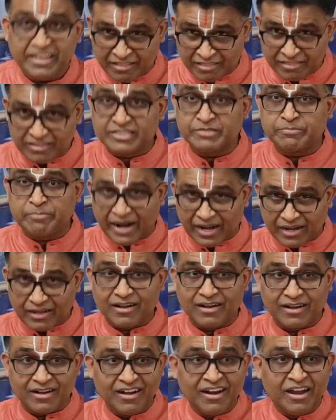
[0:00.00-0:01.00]
in this
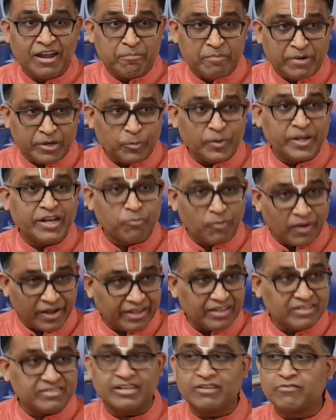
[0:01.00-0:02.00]
battle between
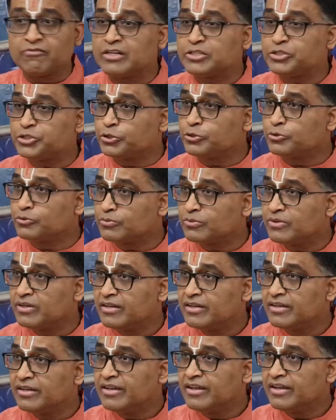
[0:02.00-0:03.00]
vice and virtue,
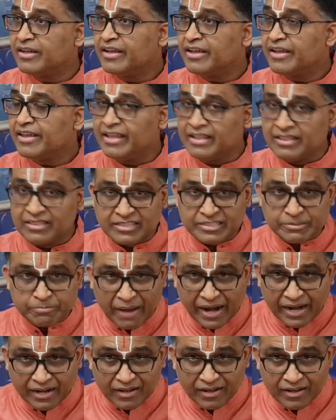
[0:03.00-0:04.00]
in this
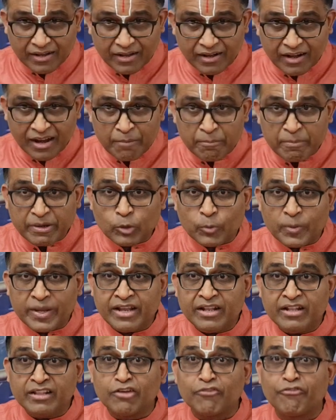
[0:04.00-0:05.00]
battle
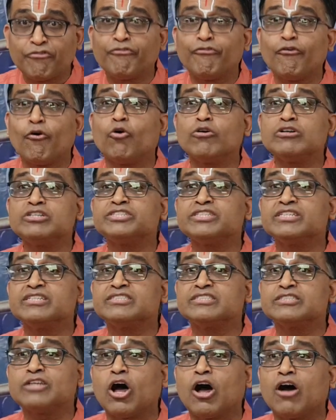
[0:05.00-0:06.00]
between the
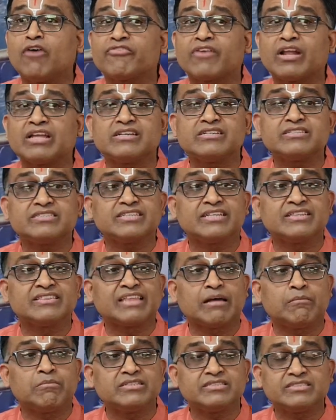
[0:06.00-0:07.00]
forces of Rajas and
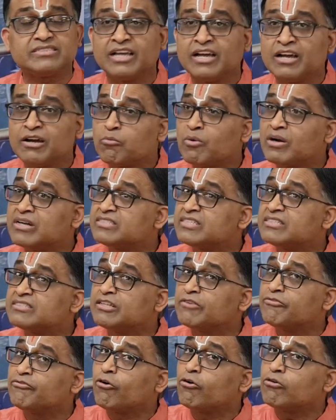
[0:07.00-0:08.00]
Tamas versus
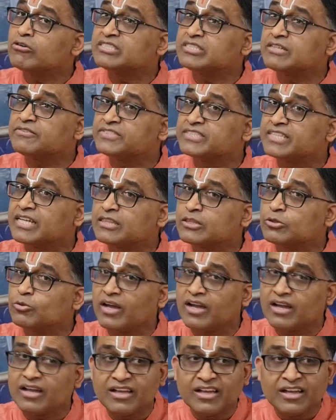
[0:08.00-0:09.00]
the force of
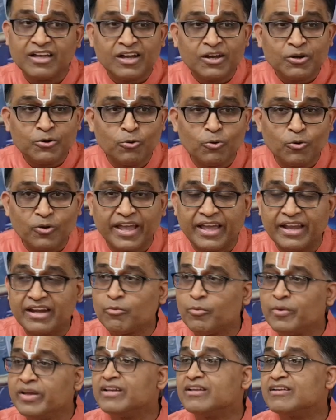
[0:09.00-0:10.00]
Sattva, who
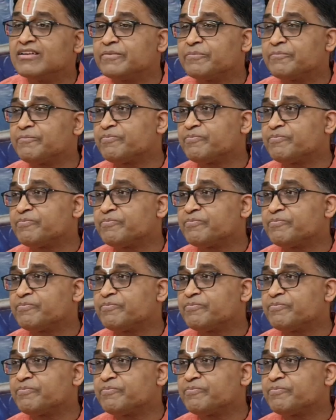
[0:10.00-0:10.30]
can win?